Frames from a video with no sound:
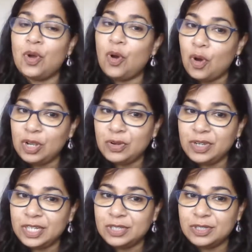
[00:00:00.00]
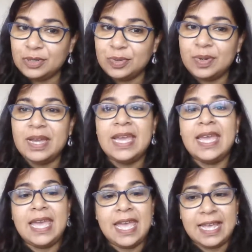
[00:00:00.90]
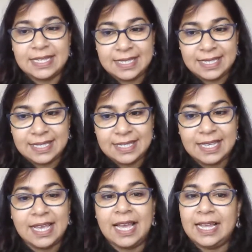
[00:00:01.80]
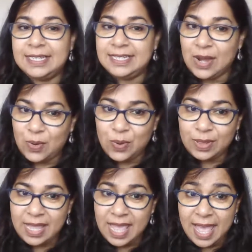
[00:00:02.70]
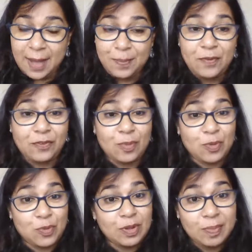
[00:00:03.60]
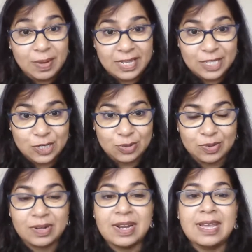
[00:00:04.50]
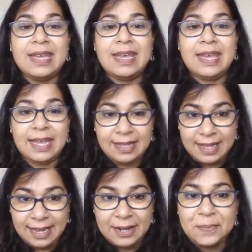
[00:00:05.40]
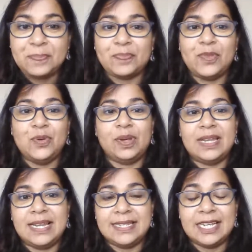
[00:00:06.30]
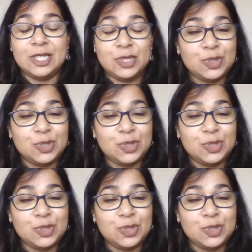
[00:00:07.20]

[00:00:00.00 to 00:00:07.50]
All you need to do is download the app from Google Play Store, and then you can attend